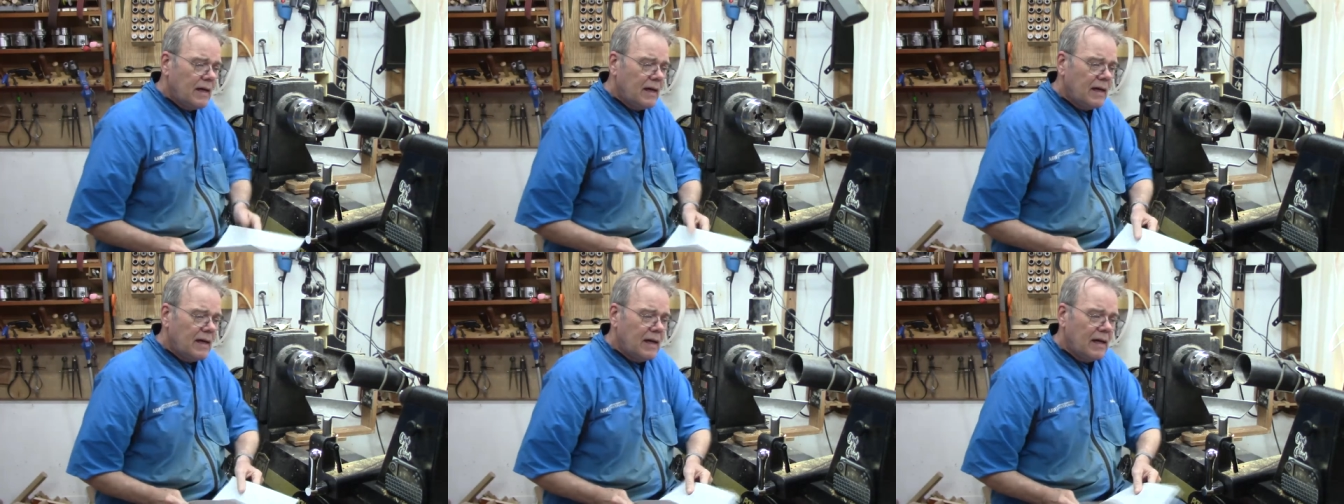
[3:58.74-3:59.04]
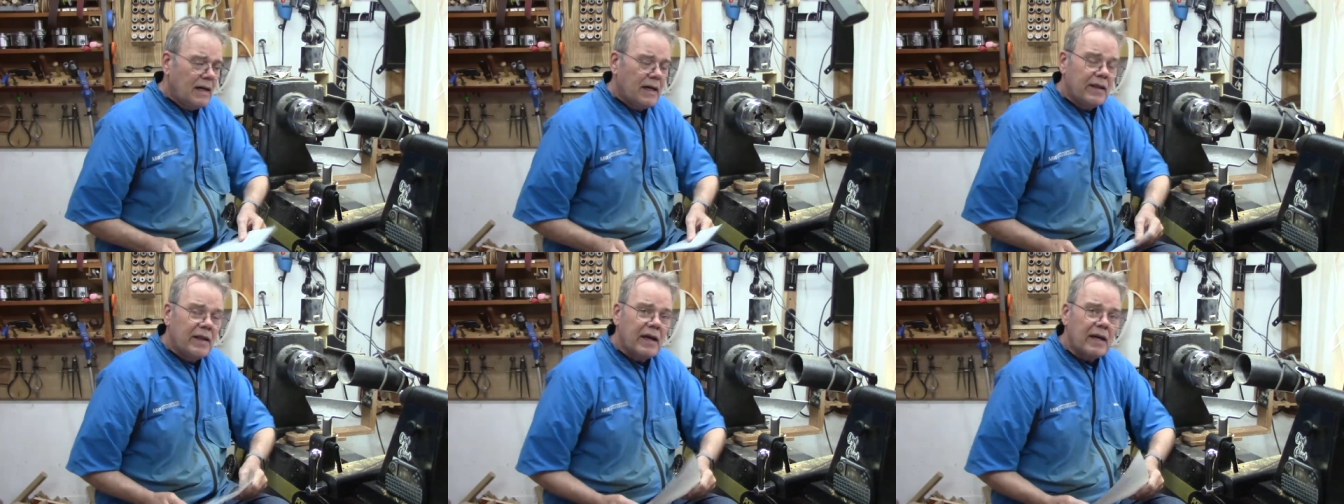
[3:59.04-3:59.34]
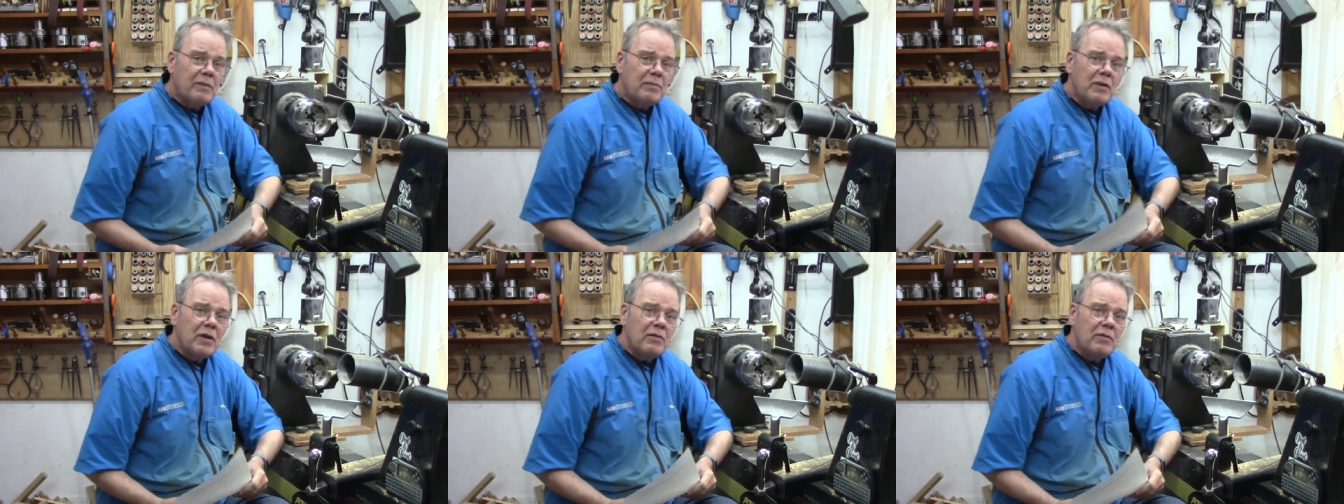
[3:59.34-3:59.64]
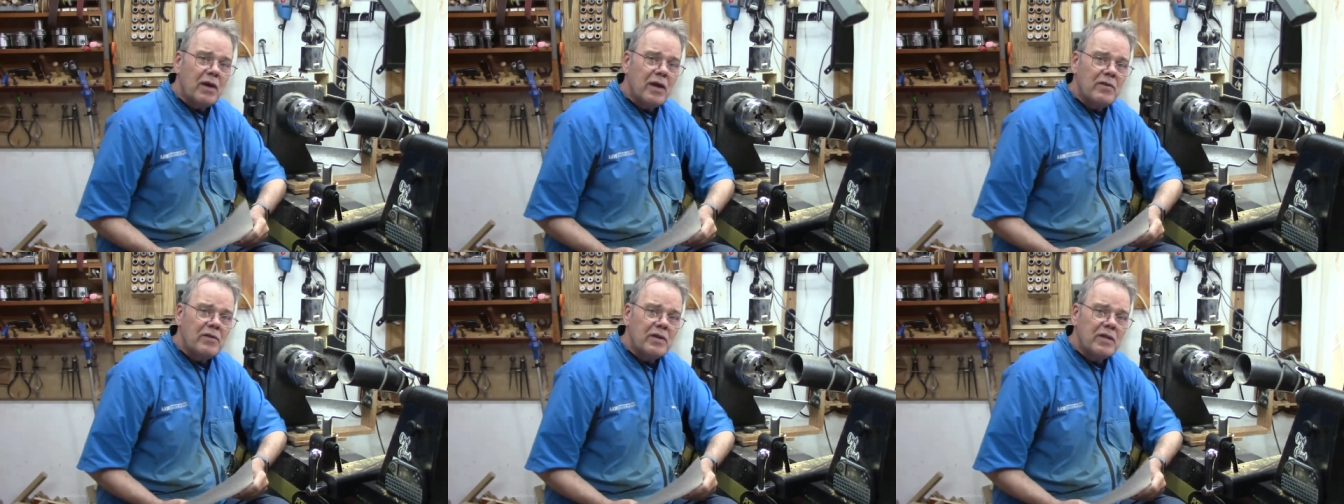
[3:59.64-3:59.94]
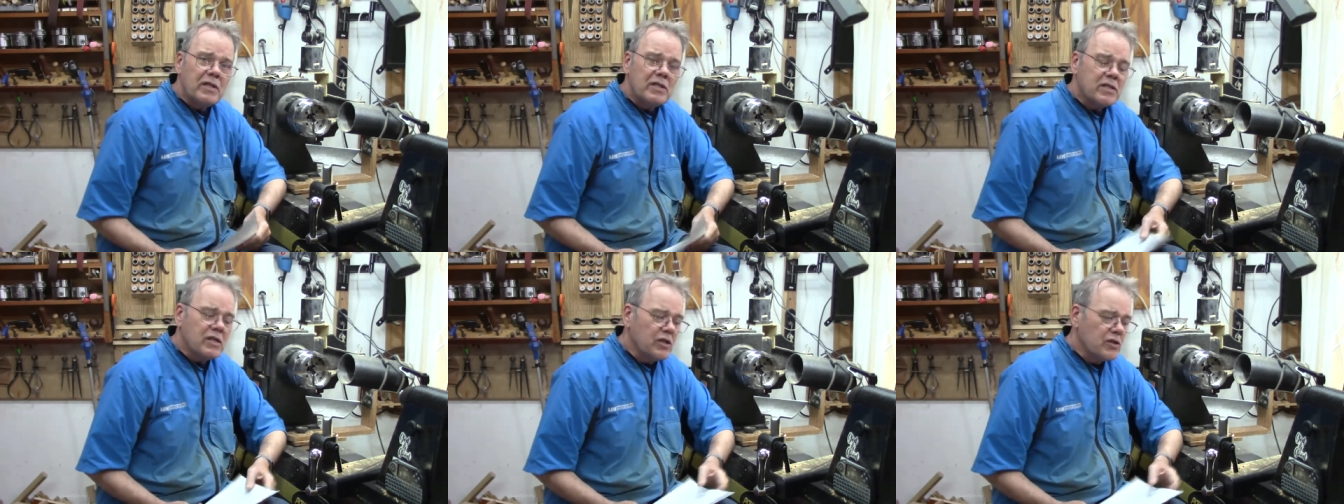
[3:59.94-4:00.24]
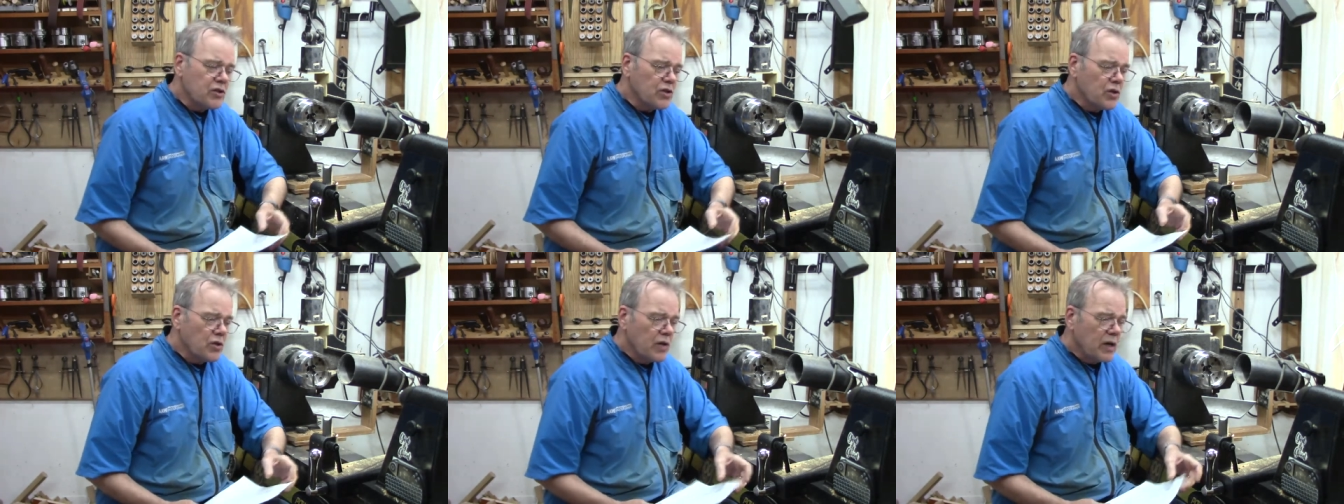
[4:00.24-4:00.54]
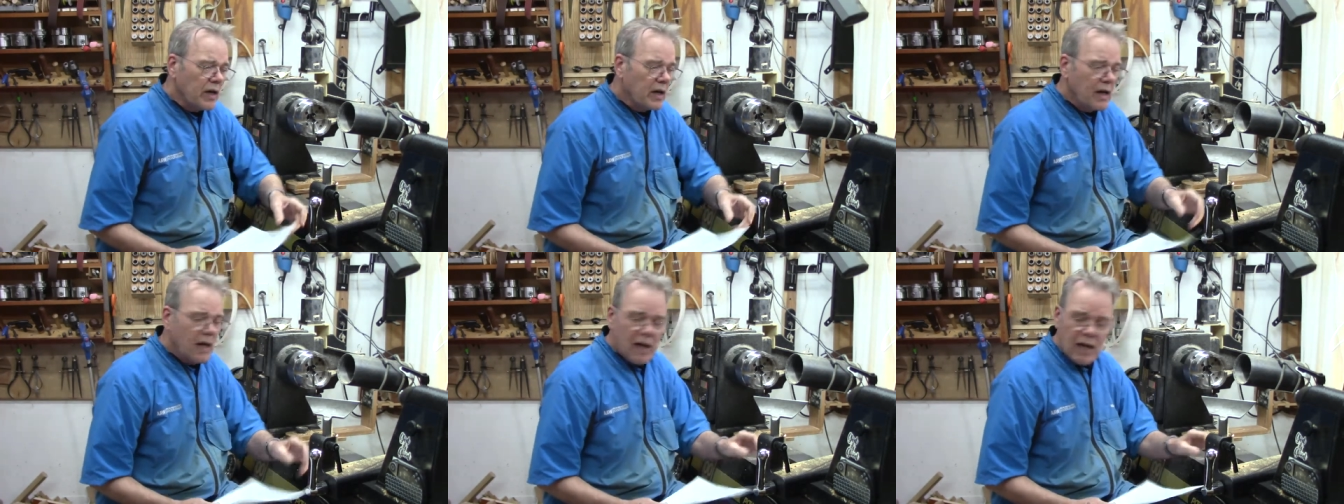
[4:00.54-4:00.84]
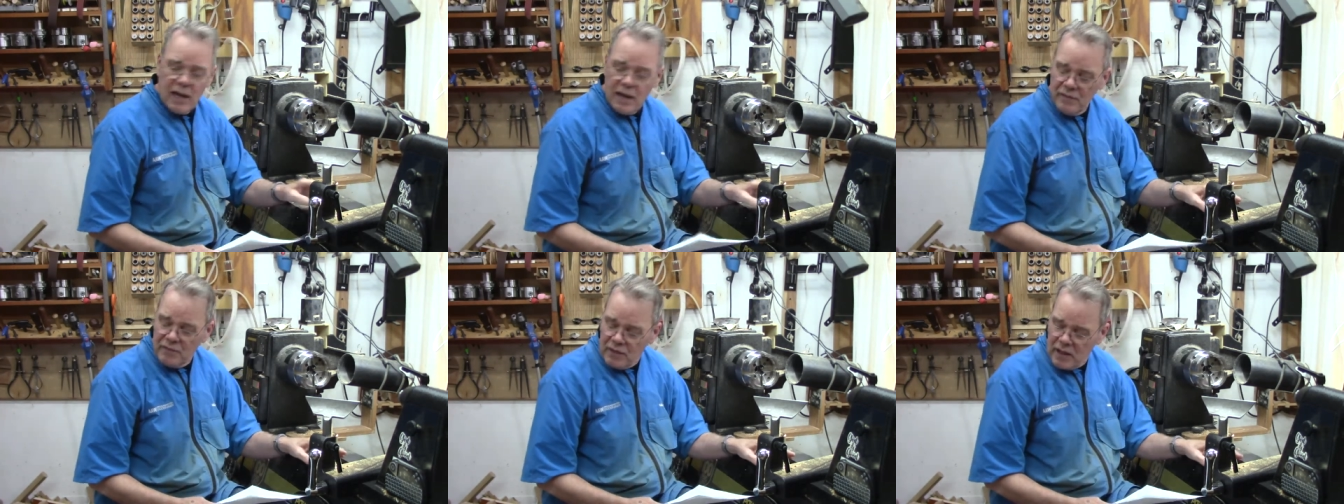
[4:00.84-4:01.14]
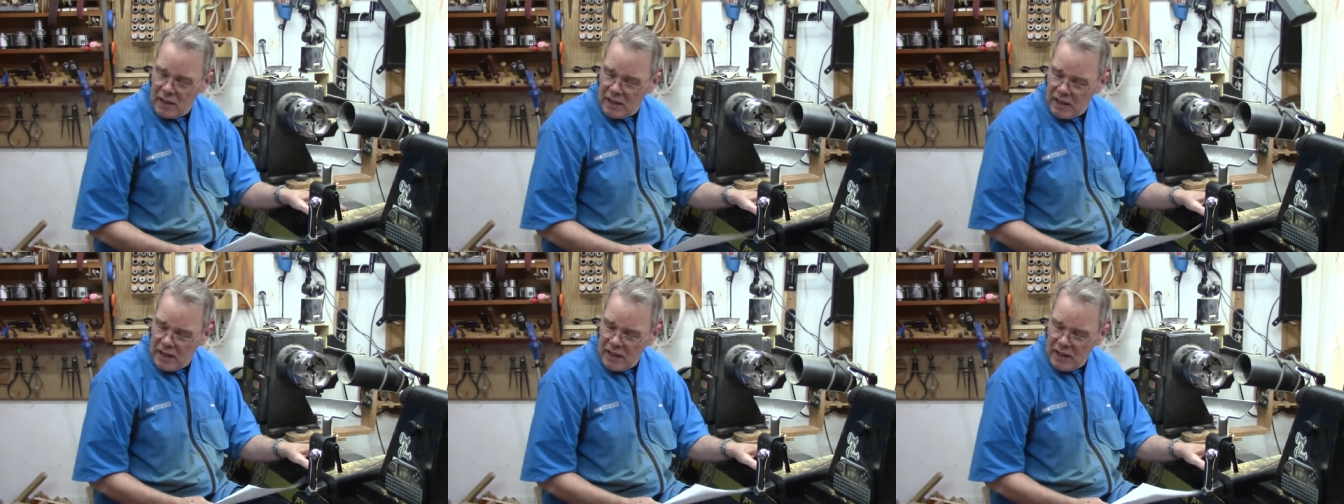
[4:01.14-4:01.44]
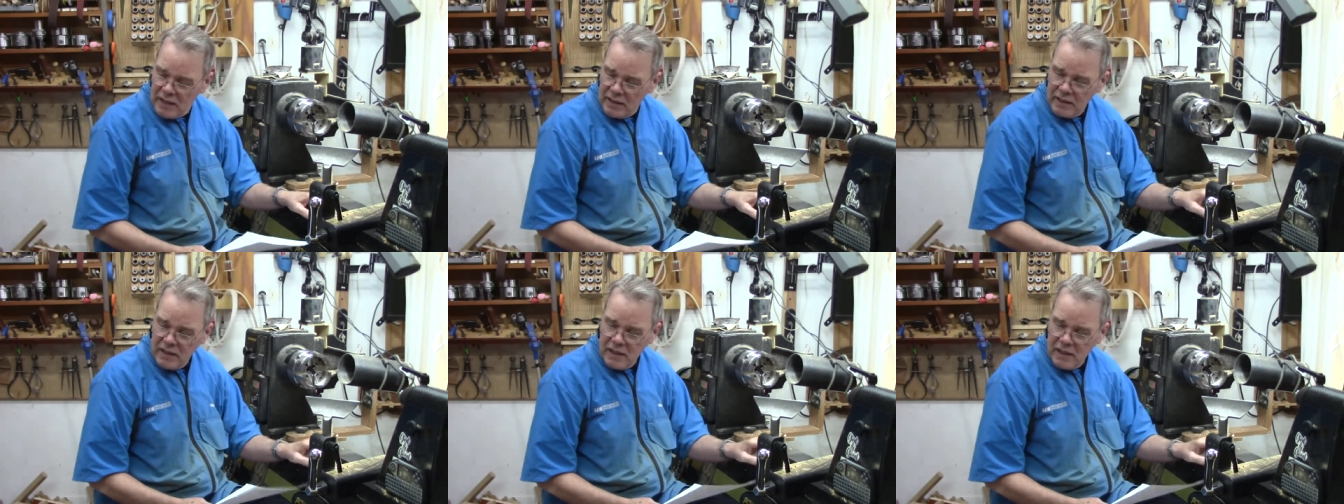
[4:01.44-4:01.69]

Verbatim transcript: Uh, that can be rather disconcerting. I have not had